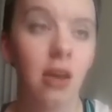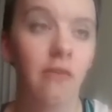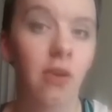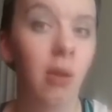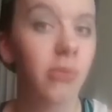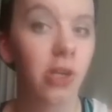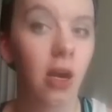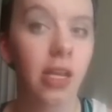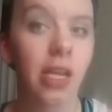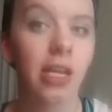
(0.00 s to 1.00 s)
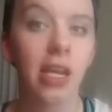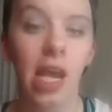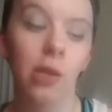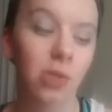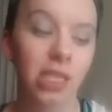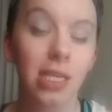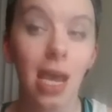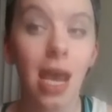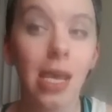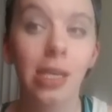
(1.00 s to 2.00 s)
from Star Kid, and was like,
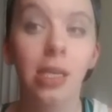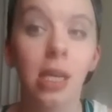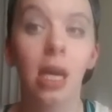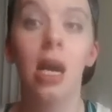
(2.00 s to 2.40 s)
hey,